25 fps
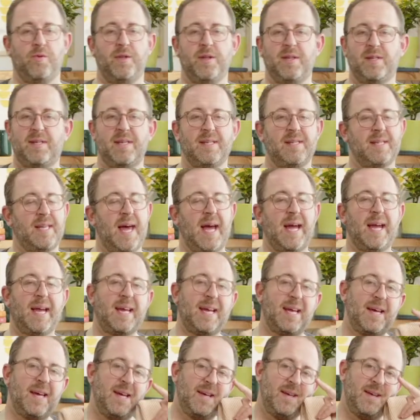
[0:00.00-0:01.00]
This is
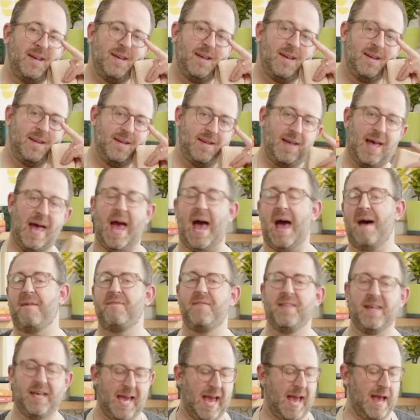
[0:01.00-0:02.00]
like half
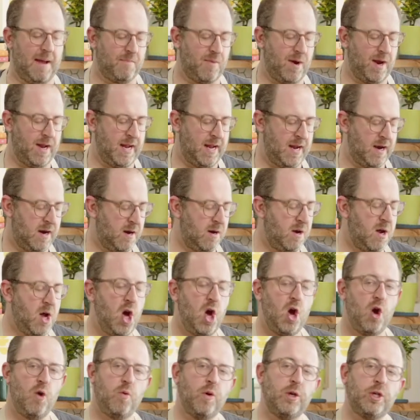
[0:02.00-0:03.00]
the game right here,
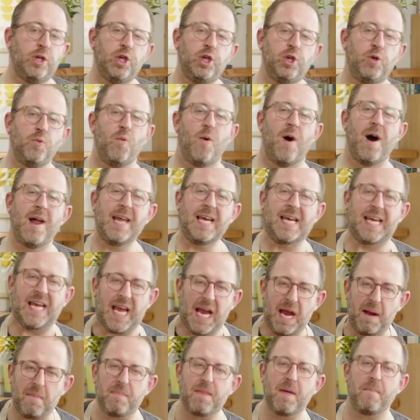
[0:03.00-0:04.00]
which is you want to
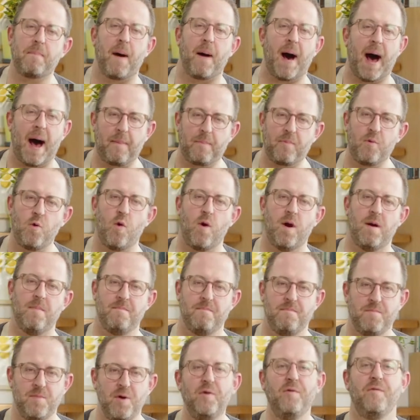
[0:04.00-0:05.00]
keep the popcorn
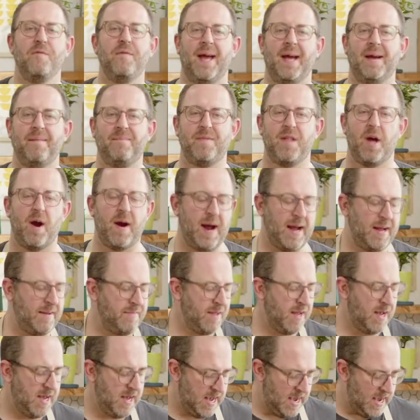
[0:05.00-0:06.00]
moving, all right?
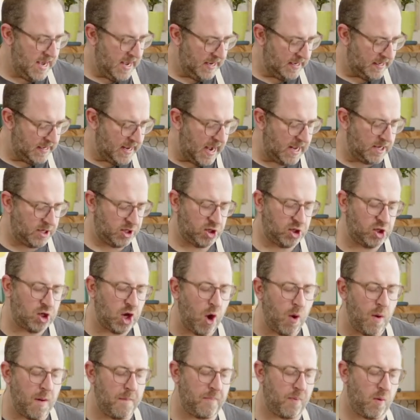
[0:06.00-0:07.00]
It's not
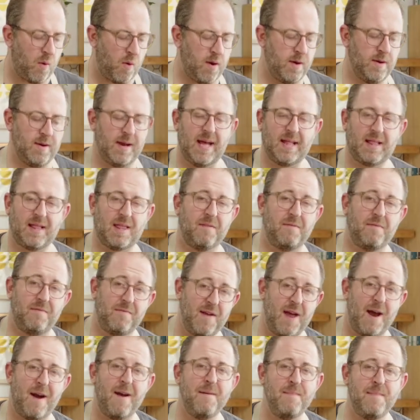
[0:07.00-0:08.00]
so important at the
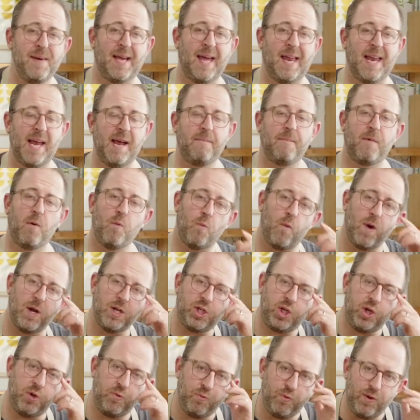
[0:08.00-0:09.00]
very beginning, but
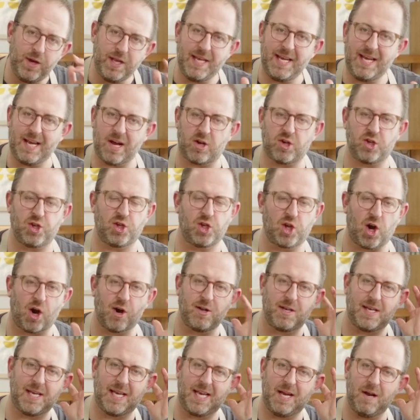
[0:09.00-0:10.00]
once you really
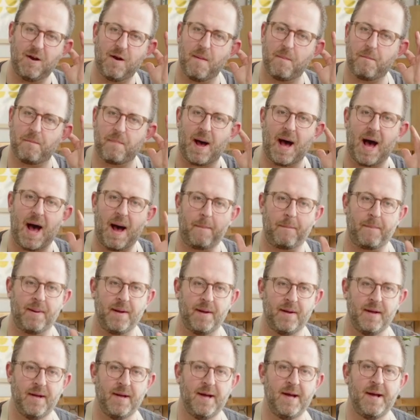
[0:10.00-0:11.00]
start to hear it pop
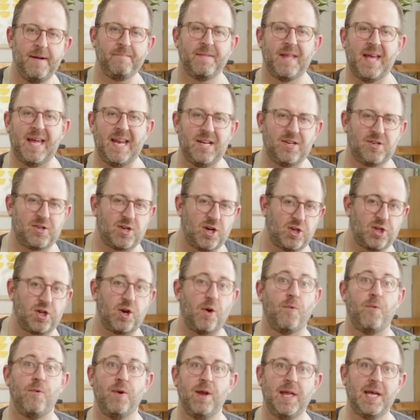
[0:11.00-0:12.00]
and it starts to
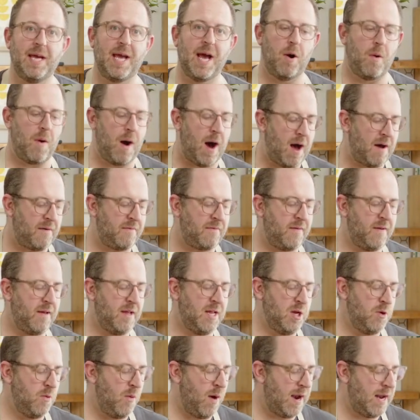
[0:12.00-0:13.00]
really go off,
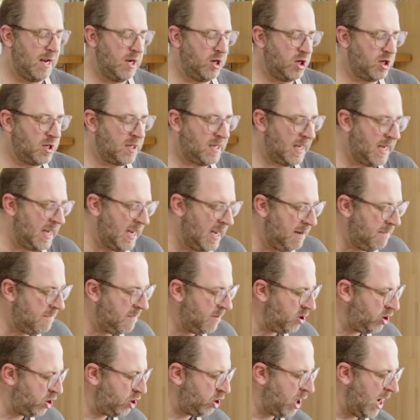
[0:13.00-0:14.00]
you want to just keep
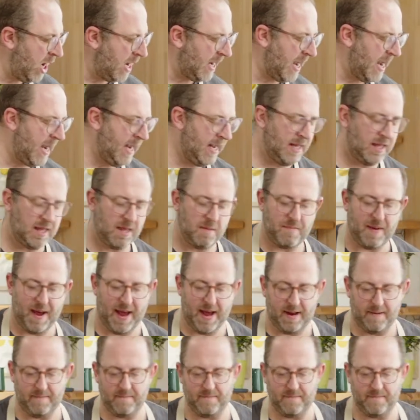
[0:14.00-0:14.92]
shaking the pan.